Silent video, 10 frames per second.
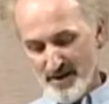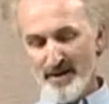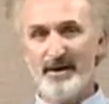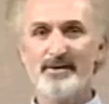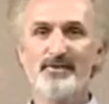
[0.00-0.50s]

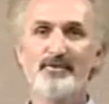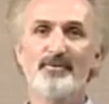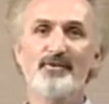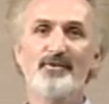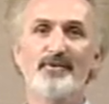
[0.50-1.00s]
Hence, of
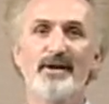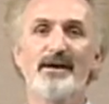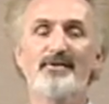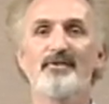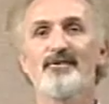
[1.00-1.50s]
course, the
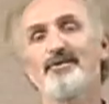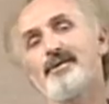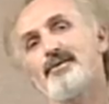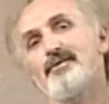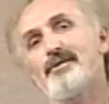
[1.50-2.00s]
gas that is
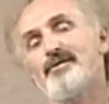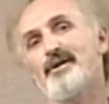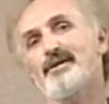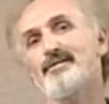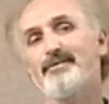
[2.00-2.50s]
in here that is
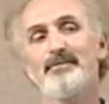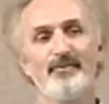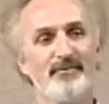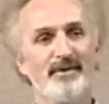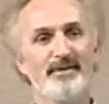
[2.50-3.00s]
actively
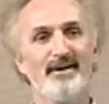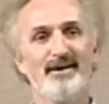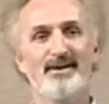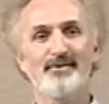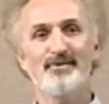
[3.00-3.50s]
moving
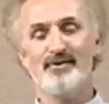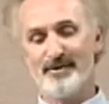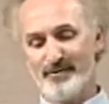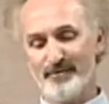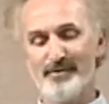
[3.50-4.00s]
has a
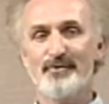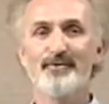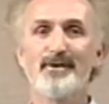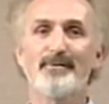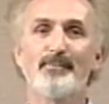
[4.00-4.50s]
chance to
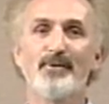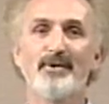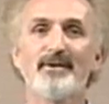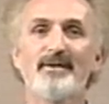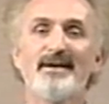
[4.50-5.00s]
exude out of the
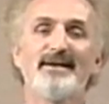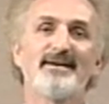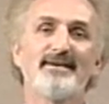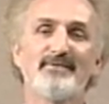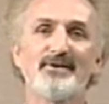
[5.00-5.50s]
ball
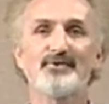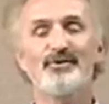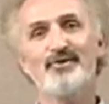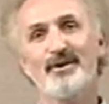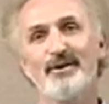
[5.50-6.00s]
and eventually
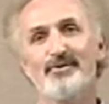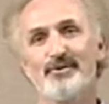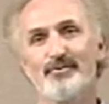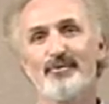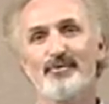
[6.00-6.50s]
change,
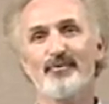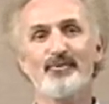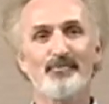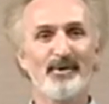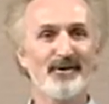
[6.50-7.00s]
of course, the
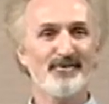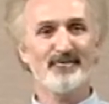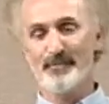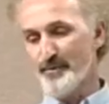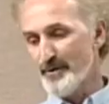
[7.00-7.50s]
response
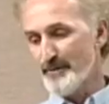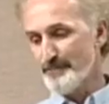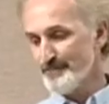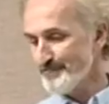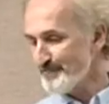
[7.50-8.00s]
of the ball.
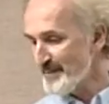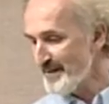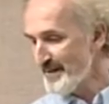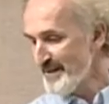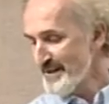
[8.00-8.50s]

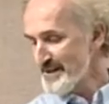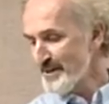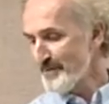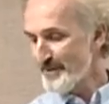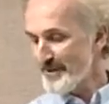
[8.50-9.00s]

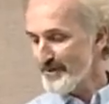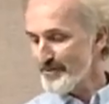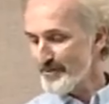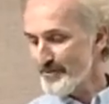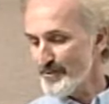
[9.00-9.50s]
So many
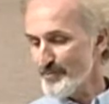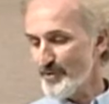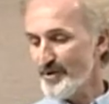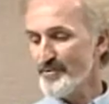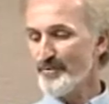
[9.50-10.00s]
other, of course,
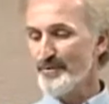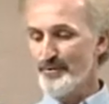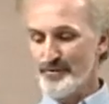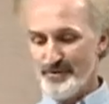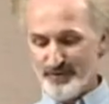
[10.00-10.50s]
balls are
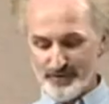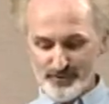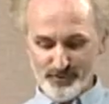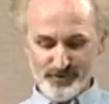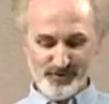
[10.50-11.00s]
used. Here, of
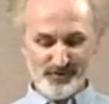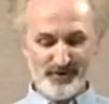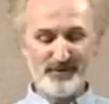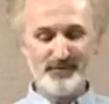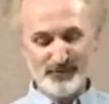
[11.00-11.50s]
course, is an
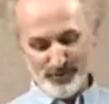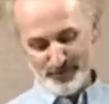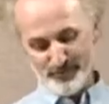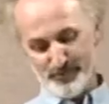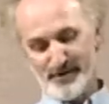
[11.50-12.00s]

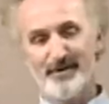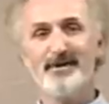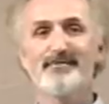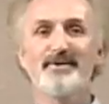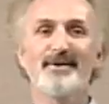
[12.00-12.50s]
evolution of about
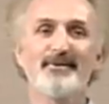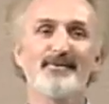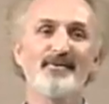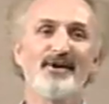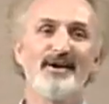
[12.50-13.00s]
100
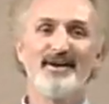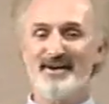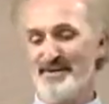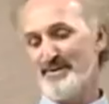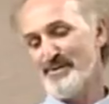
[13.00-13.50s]
years,
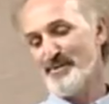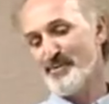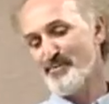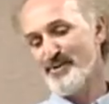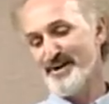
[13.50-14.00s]
and this
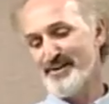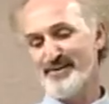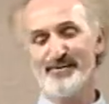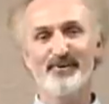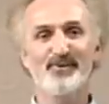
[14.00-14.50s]
little prized,
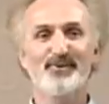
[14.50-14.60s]
of course,